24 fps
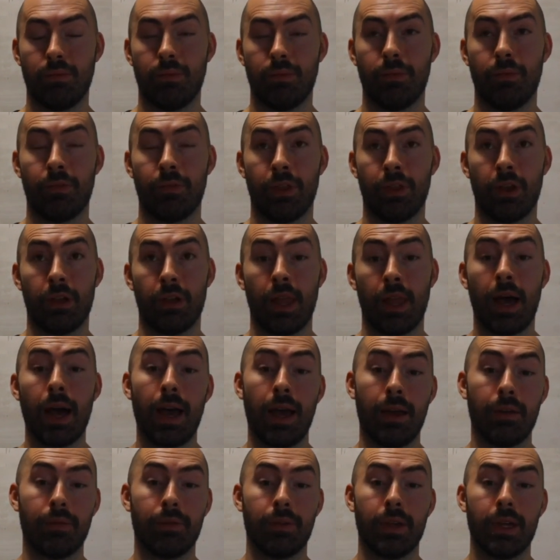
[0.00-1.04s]
for their
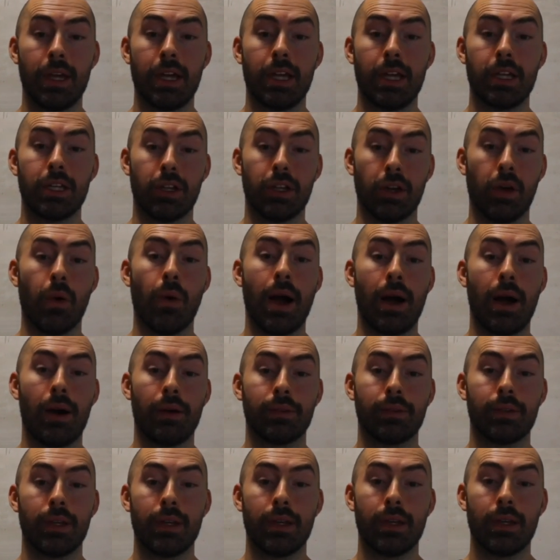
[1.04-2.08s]
life to go
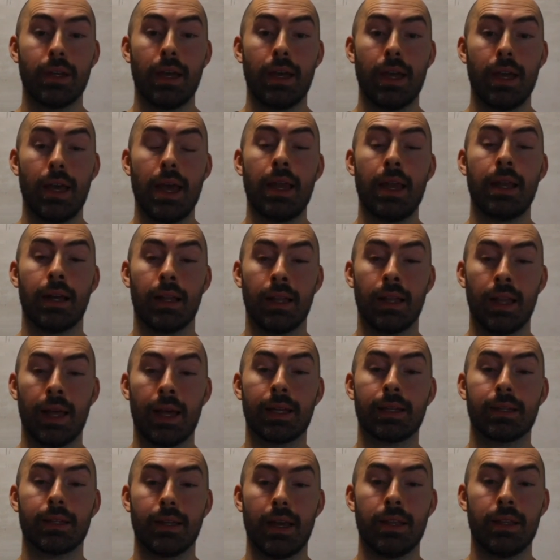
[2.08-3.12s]
out and
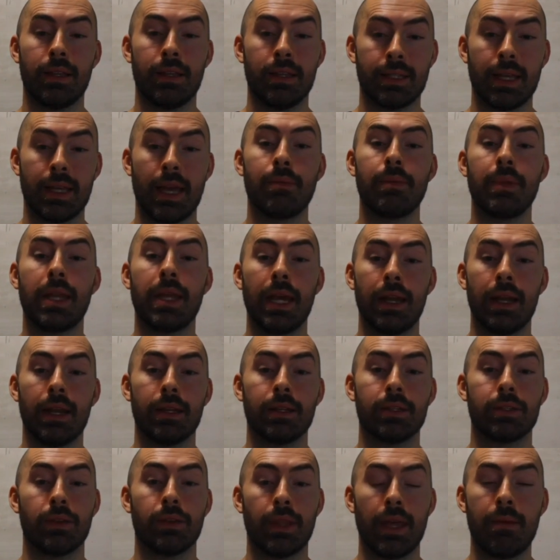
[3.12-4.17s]
collect the same data.
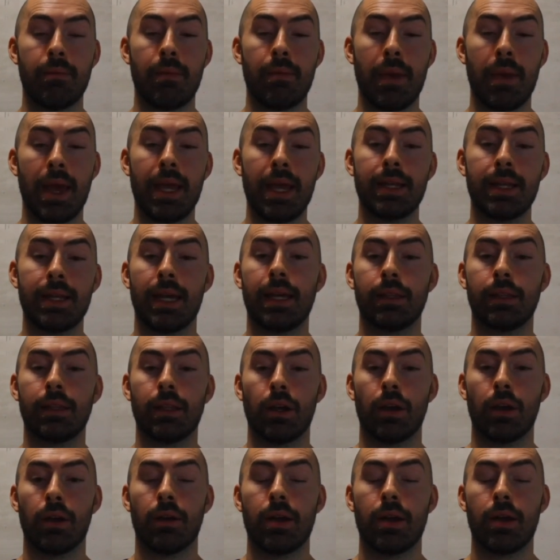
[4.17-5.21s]
And so they maintain
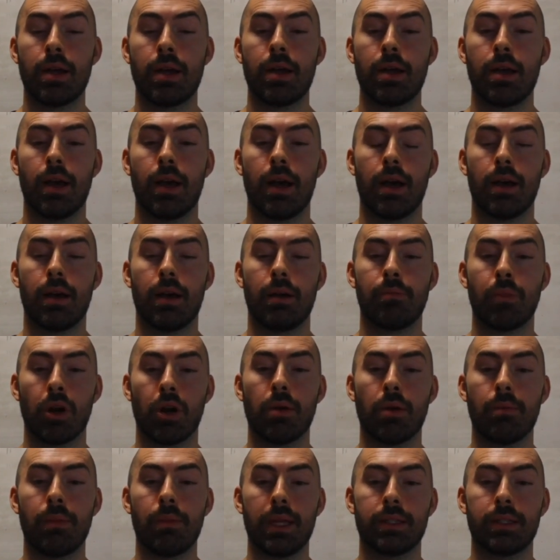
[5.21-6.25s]
their
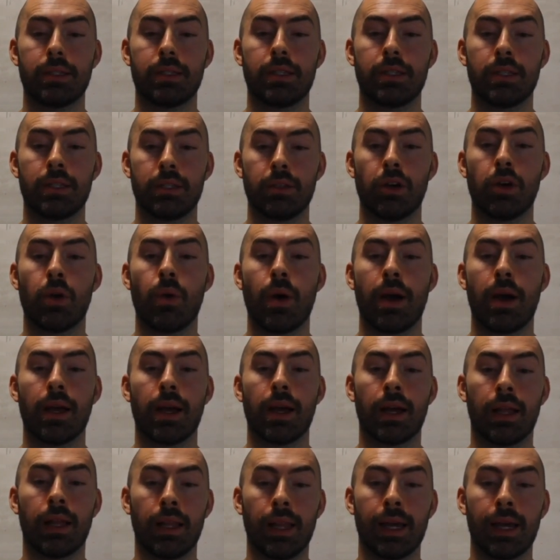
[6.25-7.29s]
permits to still go out
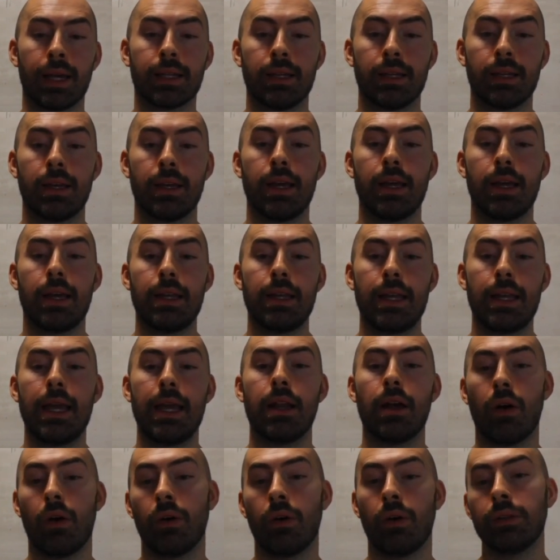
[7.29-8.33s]
and collect
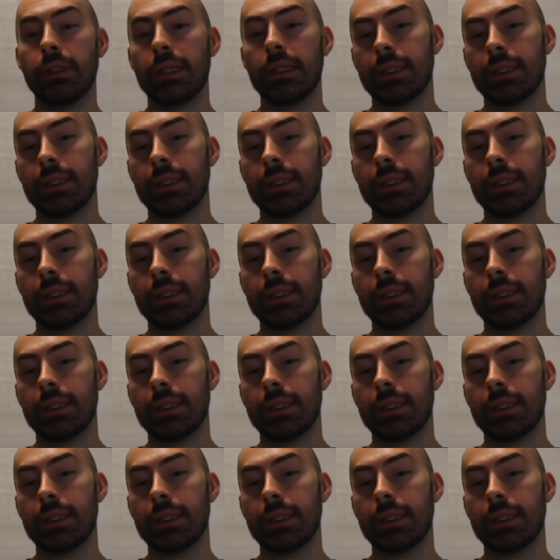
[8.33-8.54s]
data on these